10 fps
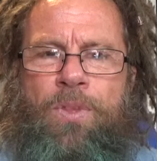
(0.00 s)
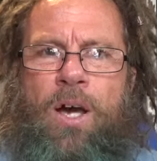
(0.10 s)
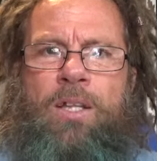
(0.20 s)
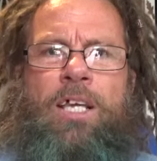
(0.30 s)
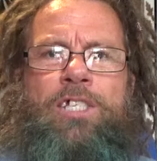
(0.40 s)

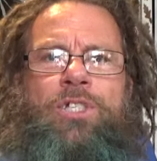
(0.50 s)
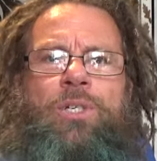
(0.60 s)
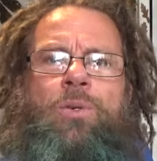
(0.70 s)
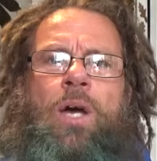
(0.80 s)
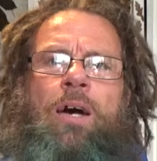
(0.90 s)
unless
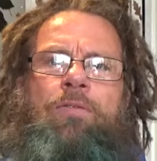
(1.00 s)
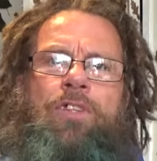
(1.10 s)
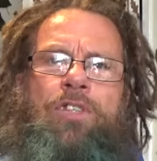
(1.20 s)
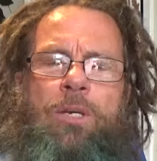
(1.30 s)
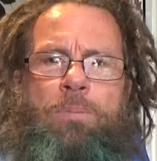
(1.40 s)
you have the
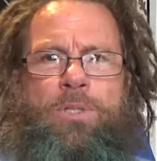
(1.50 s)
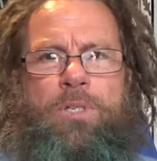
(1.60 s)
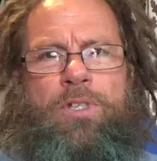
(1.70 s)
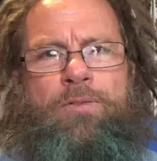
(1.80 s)
deepest of